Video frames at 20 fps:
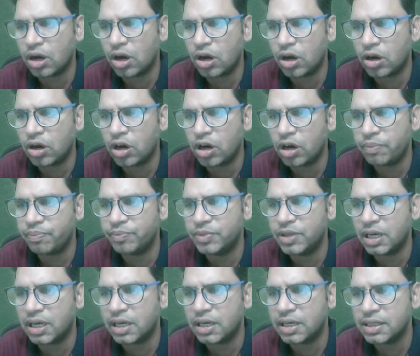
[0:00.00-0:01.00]

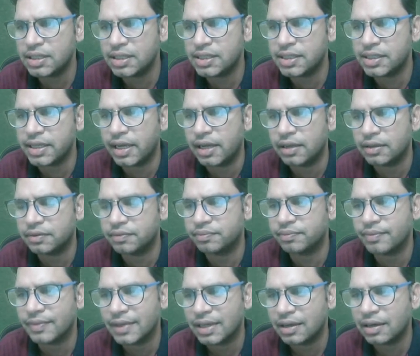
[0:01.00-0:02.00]
of the cell,
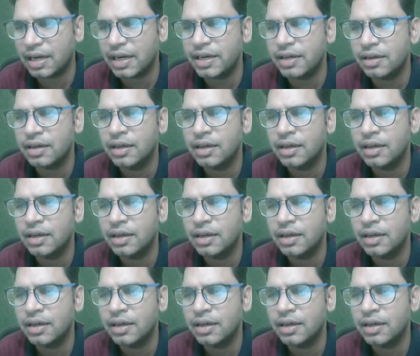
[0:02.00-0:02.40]
right?